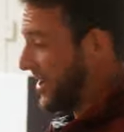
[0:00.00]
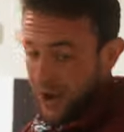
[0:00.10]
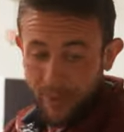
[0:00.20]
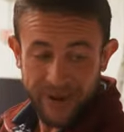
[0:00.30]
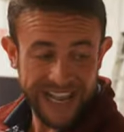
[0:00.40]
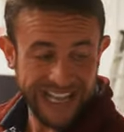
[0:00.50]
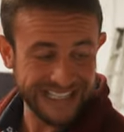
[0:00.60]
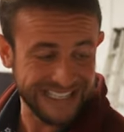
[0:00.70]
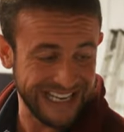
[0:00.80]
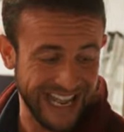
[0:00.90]
but nobody
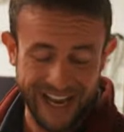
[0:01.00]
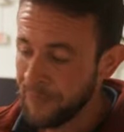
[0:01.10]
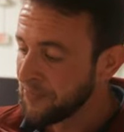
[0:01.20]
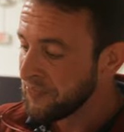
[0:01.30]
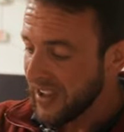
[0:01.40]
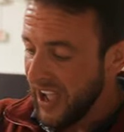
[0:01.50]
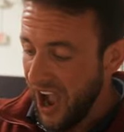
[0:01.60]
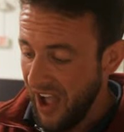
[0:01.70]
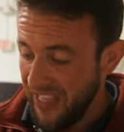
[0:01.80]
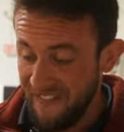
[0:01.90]
can see in.
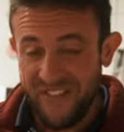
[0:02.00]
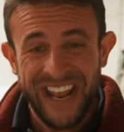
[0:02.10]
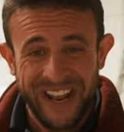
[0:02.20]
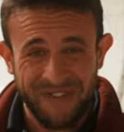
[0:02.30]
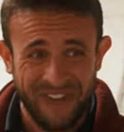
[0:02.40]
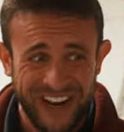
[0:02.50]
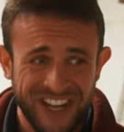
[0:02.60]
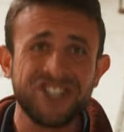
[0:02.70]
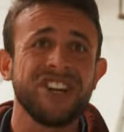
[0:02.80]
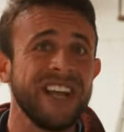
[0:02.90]
The fit and
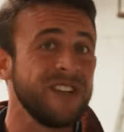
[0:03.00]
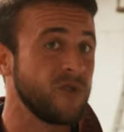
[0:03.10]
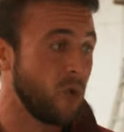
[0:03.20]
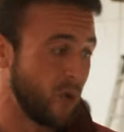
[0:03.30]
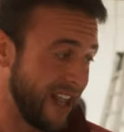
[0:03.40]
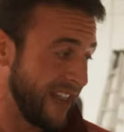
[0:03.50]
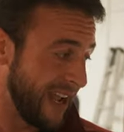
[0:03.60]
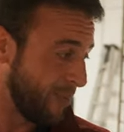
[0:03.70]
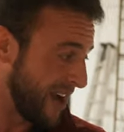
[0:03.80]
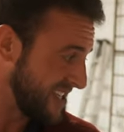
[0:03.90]
finish is really
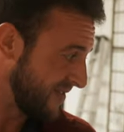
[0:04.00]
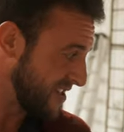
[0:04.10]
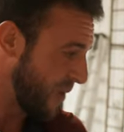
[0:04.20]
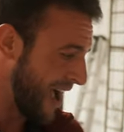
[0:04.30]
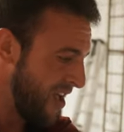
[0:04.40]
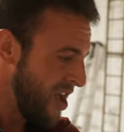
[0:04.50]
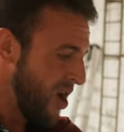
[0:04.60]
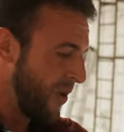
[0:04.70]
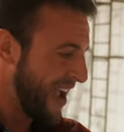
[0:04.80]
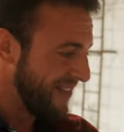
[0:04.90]
impressive as well.
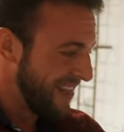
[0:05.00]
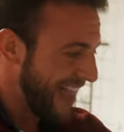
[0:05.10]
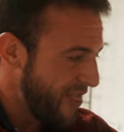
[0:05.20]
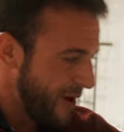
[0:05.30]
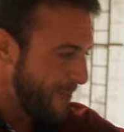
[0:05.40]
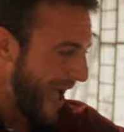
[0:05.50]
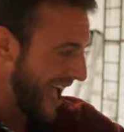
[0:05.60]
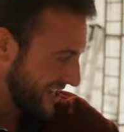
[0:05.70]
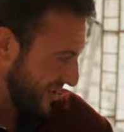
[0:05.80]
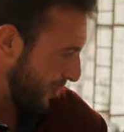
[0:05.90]
We have leather
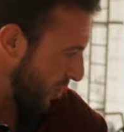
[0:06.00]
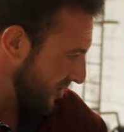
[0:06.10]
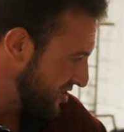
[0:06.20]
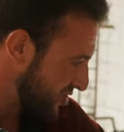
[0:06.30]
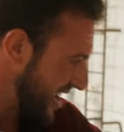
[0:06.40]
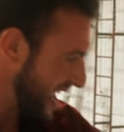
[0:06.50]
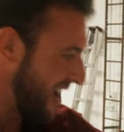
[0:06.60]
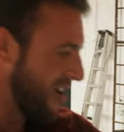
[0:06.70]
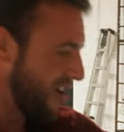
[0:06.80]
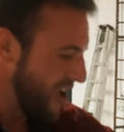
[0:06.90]
backed upholstery
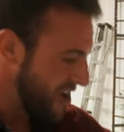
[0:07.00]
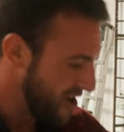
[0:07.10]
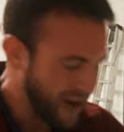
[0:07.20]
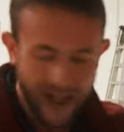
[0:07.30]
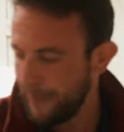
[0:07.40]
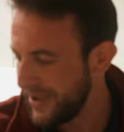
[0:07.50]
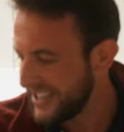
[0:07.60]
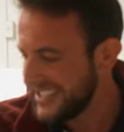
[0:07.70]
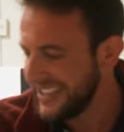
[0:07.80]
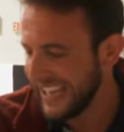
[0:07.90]
here, your
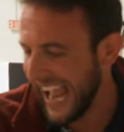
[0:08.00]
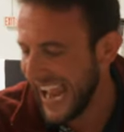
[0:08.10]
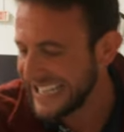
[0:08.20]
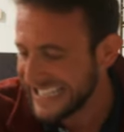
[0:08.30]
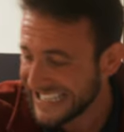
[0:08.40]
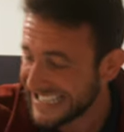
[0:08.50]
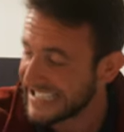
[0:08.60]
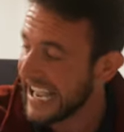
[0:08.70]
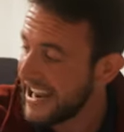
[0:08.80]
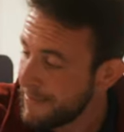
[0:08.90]
compass, the
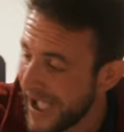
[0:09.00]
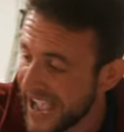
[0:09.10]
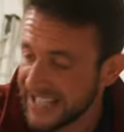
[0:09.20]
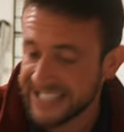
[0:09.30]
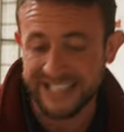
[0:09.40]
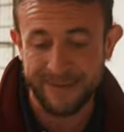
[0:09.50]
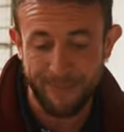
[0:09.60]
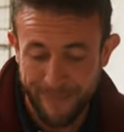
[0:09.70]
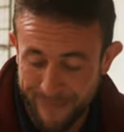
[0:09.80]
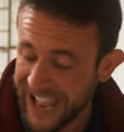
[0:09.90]
anti-skid pads
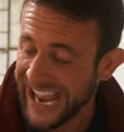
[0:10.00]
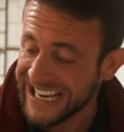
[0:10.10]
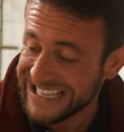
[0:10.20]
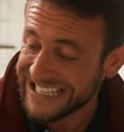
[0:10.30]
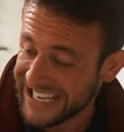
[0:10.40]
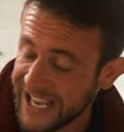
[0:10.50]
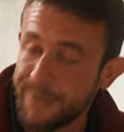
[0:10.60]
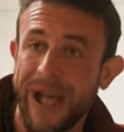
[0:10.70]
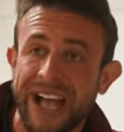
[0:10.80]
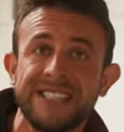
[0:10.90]

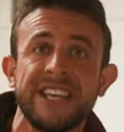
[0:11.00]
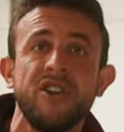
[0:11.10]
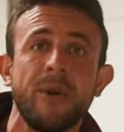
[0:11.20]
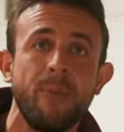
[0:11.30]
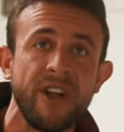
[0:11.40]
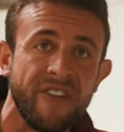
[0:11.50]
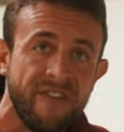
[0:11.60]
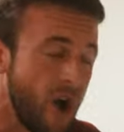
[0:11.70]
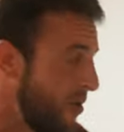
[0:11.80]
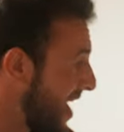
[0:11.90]
that you can put your
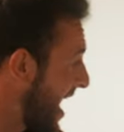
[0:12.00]
phone